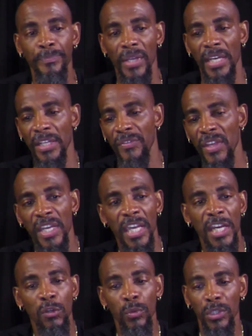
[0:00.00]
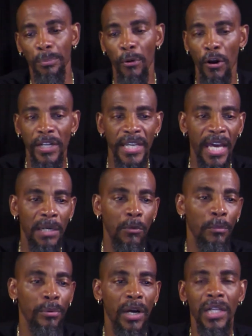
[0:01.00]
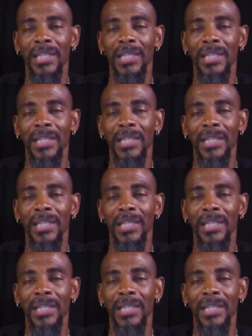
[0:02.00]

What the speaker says: And the thing is with the party animal, bro,